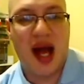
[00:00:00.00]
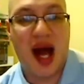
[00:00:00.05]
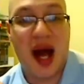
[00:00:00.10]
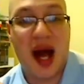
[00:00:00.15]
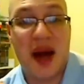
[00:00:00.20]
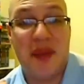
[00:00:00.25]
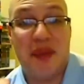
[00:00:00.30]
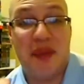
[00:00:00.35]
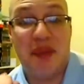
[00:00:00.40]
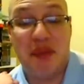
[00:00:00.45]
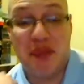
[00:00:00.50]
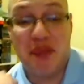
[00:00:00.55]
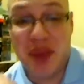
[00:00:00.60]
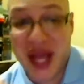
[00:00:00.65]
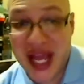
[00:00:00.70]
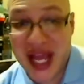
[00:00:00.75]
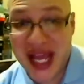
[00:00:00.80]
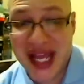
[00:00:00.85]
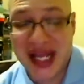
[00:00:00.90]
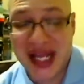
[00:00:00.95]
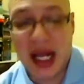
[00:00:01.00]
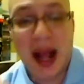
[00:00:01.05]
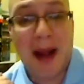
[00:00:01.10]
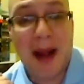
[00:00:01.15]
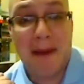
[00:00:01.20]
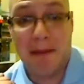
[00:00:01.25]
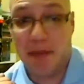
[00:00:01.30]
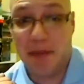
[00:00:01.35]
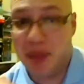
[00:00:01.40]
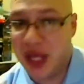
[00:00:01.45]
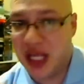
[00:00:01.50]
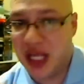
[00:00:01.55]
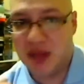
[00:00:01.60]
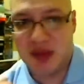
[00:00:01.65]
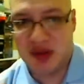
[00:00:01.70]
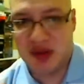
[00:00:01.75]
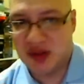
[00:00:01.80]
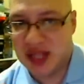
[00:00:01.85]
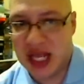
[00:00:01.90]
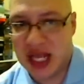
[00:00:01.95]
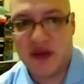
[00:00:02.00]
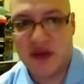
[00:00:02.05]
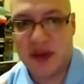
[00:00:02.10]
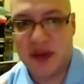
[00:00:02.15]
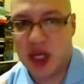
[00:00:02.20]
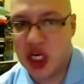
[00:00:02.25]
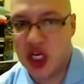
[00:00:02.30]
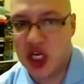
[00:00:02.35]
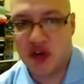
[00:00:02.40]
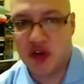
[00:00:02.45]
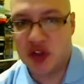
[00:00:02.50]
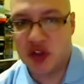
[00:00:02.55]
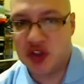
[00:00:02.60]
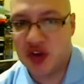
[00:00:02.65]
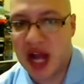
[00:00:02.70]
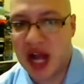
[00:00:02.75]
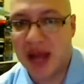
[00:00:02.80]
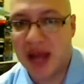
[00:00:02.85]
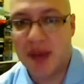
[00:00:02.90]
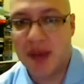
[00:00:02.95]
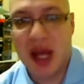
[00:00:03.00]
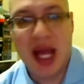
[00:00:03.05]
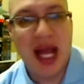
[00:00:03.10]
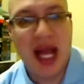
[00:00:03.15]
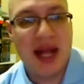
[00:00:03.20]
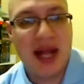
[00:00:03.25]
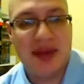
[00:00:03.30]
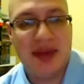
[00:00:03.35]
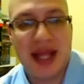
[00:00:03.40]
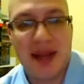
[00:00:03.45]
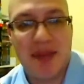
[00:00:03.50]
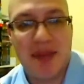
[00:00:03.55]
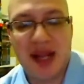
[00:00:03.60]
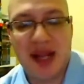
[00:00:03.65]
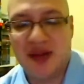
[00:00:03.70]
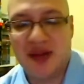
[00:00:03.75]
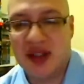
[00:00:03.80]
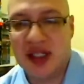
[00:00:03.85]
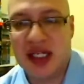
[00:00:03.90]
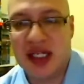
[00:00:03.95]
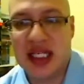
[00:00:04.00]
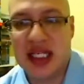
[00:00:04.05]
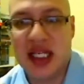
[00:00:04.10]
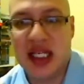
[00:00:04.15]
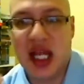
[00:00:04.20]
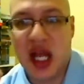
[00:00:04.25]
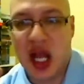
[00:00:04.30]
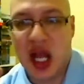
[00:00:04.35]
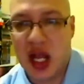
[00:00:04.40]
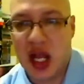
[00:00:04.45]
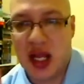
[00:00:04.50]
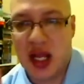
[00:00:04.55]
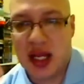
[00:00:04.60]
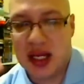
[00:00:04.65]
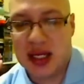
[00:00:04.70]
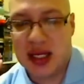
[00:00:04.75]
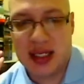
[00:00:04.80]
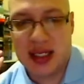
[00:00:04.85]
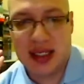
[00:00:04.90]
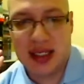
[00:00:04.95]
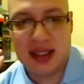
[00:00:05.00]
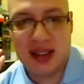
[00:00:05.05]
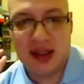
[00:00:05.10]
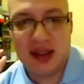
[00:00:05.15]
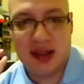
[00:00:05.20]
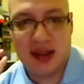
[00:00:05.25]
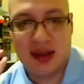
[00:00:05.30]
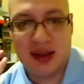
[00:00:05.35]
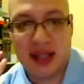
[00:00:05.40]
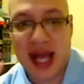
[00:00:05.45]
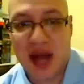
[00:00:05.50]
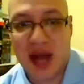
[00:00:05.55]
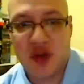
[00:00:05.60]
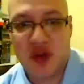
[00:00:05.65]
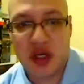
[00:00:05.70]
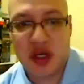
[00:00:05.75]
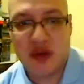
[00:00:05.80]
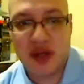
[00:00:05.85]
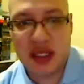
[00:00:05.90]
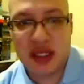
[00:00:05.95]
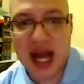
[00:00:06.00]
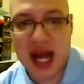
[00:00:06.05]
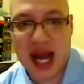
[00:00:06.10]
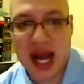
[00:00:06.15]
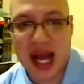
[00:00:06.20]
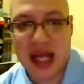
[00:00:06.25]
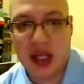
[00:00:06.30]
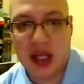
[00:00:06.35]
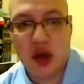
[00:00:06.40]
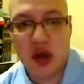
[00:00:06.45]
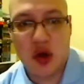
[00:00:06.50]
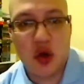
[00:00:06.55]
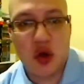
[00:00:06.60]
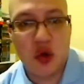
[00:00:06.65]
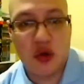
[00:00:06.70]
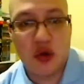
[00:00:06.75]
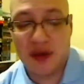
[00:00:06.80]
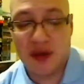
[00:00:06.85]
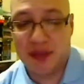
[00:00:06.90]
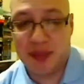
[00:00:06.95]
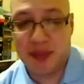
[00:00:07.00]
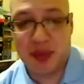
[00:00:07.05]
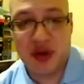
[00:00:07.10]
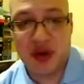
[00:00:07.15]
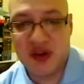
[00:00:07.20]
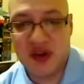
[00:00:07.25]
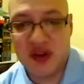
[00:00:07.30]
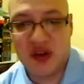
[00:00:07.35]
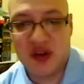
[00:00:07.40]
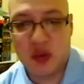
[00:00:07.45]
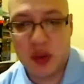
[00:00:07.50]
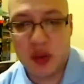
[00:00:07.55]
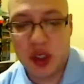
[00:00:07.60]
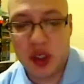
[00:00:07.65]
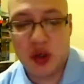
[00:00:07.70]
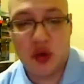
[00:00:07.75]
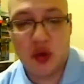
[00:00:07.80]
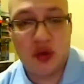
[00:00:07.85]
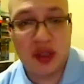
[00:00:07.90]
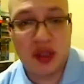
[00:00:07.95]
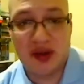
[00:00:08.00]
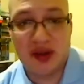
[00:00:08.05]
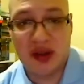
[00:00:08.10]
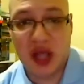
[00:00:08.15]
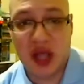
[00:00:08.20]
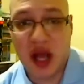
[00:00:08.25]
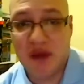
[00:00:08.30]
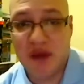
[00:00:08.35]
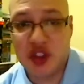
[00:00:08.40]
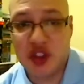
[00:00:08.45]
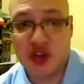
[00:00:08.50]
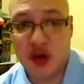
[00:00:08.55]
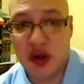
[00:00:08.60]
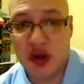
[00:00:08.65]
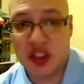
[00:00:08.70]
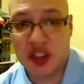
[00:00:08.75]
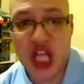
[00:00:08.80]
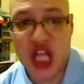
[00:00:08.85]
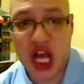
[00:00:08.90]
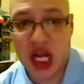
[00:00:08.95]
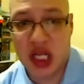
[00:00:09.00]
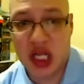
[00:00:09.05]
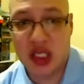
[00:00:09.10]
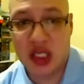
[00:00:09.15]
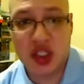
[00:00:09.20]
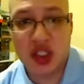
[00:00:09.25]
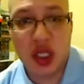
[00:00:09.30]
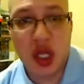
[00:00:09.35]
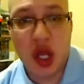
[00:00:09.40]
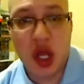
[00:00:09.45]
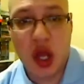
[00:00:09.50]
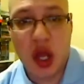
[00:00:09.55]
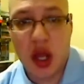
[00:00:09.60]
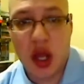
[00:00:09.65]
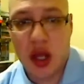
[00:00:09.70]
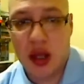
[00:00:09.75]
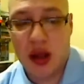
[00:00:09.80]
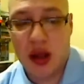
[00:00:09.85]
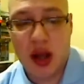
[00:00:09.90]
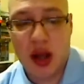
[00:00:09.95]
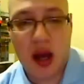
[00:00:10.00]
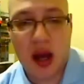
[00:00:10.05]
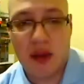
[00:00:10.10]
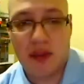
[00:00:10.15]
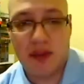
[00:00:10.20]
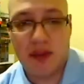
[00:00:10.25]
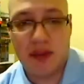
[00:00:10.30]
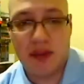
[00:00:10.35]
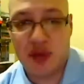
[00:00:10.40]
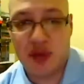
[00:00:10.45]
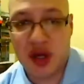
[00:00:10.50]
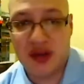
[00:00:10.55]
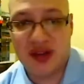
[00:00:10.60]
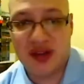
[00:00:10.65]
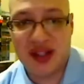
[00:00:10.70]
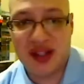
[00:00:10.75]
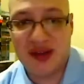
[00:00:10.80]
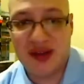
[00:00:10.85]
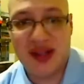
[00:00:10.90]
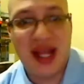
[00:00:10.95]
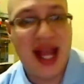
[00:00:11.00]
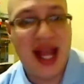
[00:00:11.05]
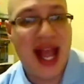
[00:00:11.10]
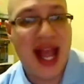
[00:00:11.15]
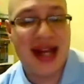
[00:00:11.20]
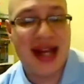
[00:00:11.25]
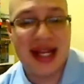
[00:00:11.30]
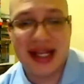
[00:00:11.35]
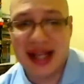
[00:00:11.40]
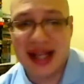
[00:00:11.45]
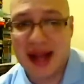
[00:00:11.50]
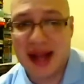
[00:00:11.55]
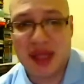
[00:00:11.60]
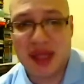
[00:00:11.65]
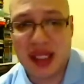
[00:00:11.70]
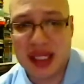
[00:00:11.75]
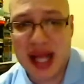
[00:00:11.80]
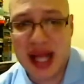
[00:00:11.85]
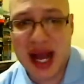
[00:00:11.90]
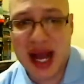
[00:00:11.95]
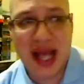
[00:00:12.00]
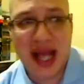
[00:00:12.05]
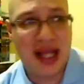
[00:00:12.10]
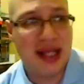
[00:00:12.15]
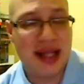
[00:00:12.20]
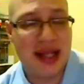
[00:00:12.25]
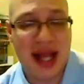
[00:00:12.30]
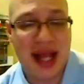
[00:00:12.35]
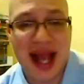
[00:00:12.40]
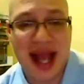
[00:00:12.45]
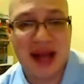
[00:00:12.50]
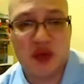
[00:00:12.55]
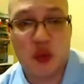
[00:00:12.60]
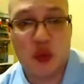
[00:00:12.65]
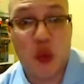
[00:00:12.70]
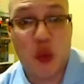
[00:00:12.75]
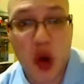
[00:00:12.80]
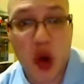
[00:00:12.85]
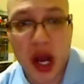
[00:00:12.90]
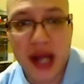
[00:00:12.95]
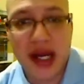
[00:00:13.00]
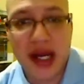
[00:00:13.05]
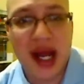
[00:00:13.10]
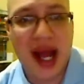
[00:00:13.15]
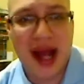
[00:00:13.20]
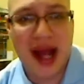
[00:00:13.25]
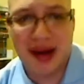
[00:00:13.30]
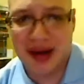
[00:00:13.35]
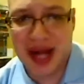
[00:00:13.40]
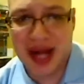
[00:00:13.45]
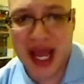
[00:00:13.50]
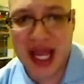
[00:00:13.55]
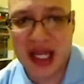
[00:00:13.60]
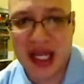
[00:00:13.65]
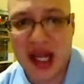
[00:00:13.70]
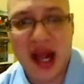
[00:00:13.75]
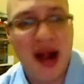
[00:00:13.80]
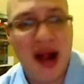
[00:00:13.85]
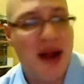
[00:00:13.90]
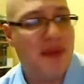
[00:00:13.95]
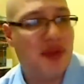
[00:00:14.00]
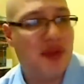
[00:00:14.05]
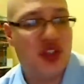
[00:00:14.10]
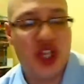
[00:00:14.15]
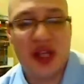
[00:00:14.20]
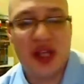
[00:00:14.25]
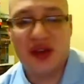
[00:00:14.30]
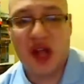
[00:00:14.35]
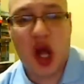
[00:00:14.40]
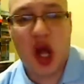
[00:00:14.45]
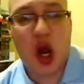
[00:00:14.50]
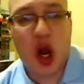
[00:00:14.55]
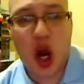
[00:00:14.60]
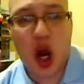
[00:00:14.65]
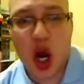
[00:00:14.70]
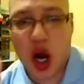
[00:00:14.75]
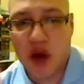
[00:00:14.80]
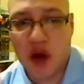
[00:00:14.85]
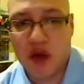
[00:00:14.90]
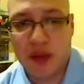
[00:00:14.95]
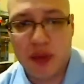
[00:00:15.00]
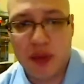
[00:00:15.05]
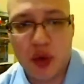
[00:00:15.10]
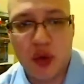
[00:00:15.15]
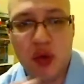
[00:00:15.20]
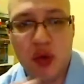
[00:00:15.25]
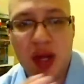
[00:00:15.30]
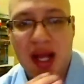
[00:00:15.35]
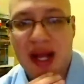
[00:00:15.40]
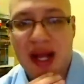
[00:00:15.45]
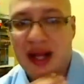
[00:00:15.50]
A big mistake from the Heroes tribe. They basically got rid of a guy who's a previous winner, who's a tough, strong challenge presence, and they kept the guy that has 1 leg. Just a horrible,